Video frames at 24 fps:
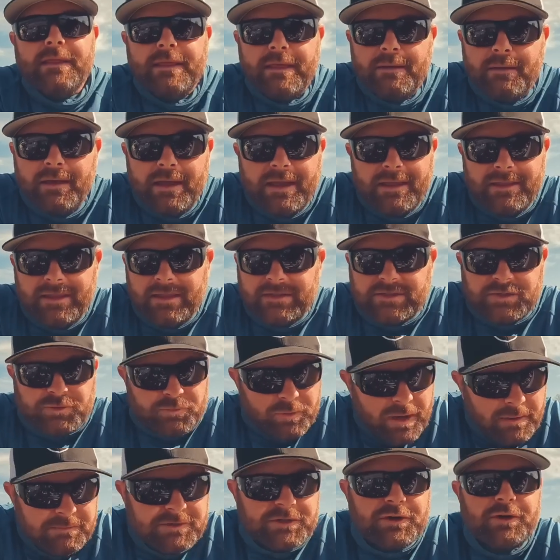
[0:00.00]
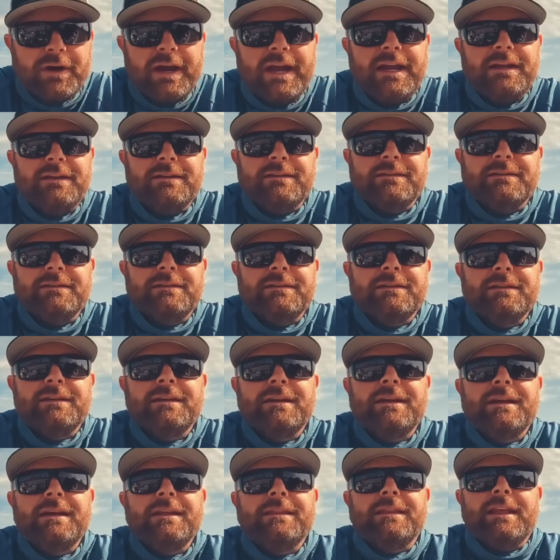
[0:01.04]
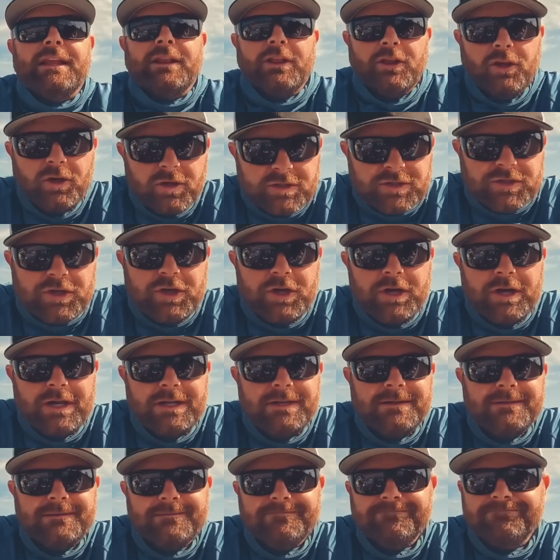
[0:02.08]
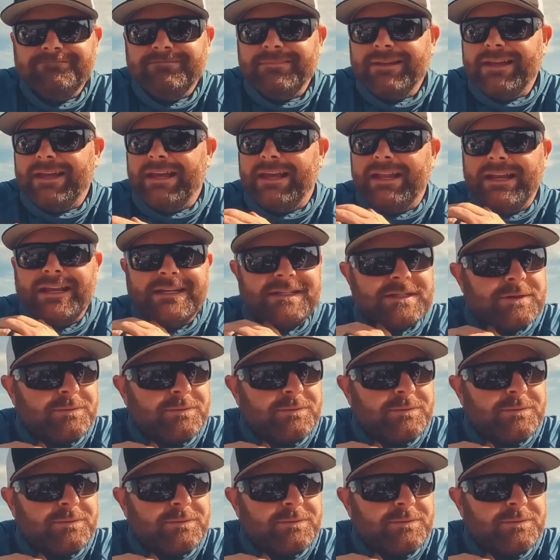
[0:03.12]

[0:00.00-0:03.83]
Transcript: that, that swims great, that looks good, it is